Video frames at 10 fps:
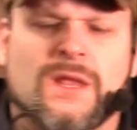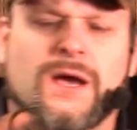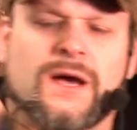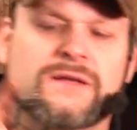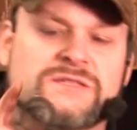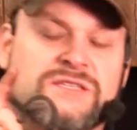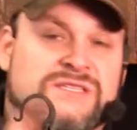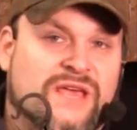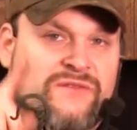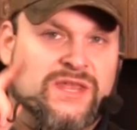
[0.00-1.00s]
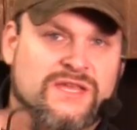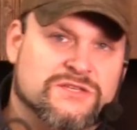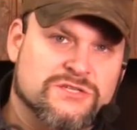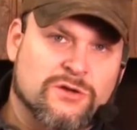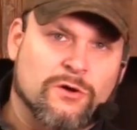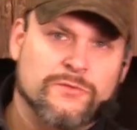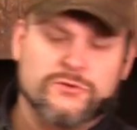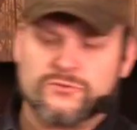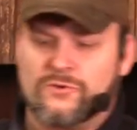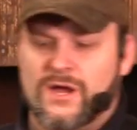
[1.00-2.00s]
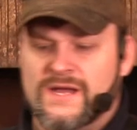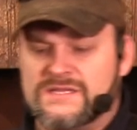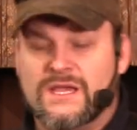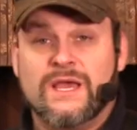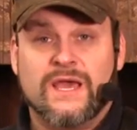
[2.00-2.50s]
uh, 7 inches on those rods